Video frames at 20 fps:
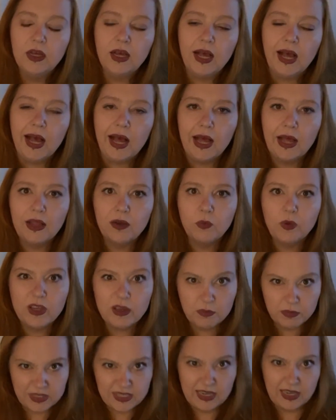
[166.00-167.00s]
And we
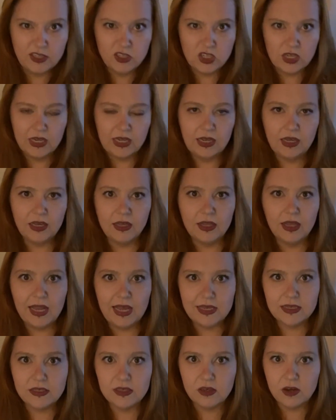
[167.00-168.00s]
can potentially
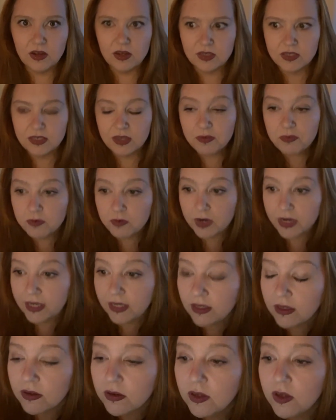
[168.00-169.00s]
lessen our
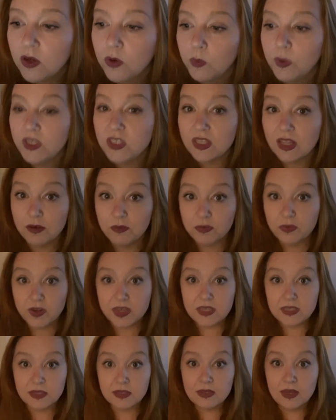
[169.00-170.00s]
suffering, which then
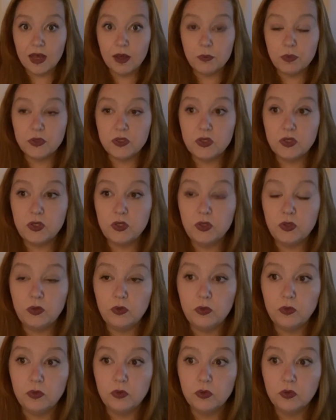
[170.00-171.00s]
frees us up
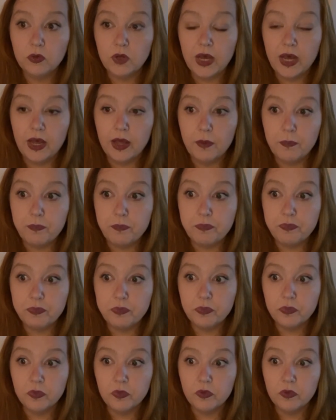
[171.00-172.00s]
to
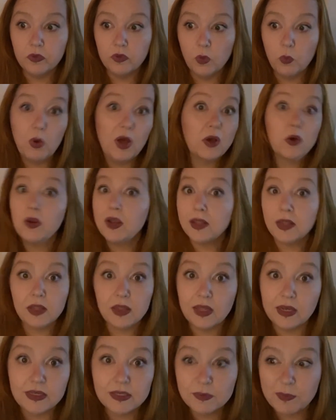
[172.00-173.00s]
work on other
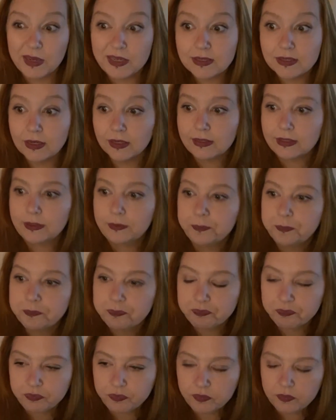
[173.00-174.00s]
things, basically.
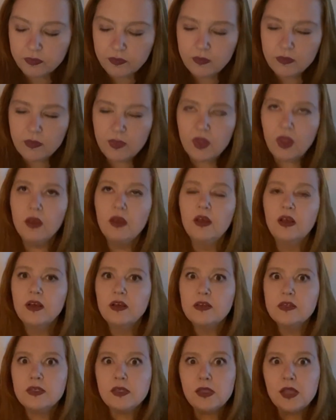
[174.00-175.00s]

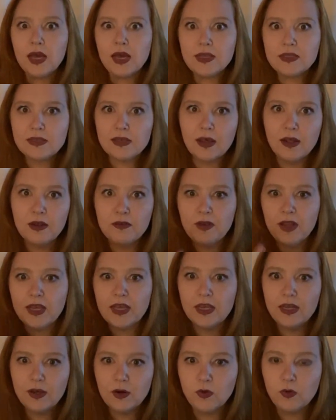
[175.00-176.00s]
So that's kind of like
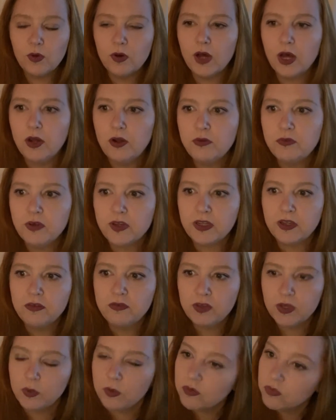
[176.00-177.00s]
a little
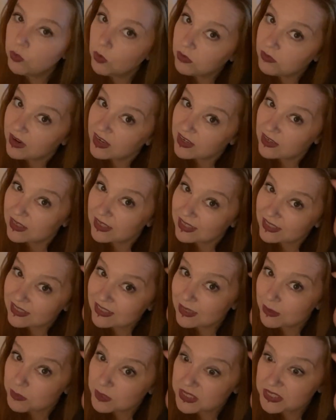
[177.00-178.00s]
overview of what radical
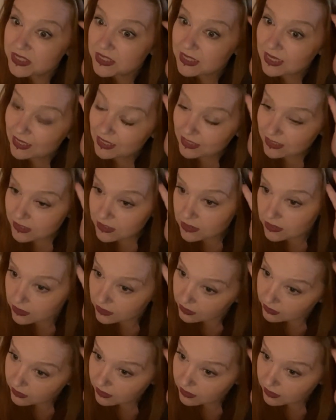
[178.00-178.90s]
acceptance is.